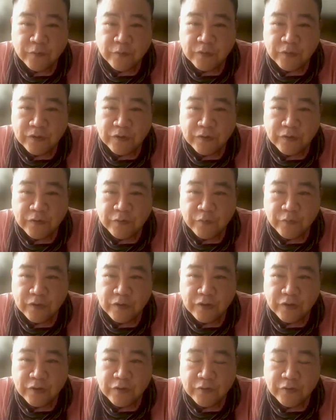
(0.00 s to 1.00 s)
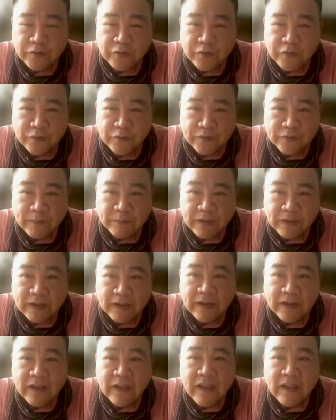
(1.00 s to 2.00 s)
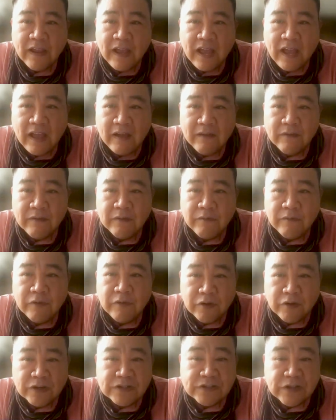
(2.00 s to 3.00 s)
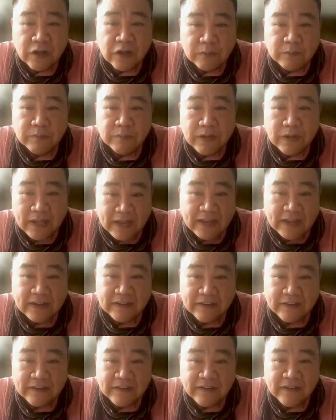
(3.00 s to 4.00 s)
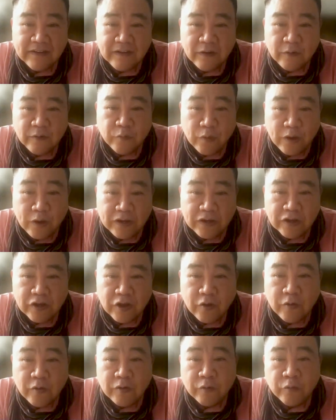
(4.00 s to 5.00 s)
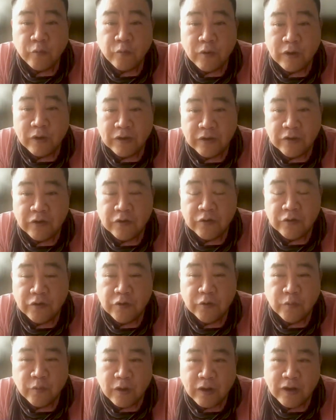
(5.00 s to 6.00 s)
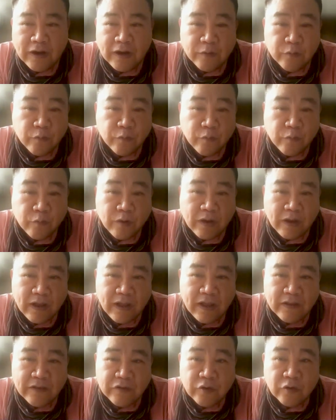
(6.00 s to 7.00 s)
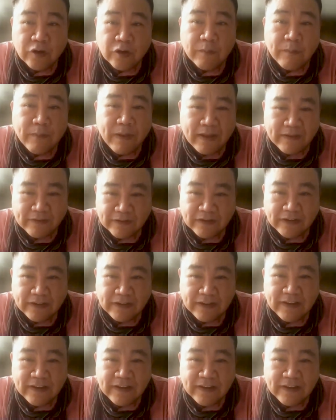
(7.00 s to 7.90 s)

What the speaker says: when you do something, have a very solid plan of where you're going, who you are, and your capacity,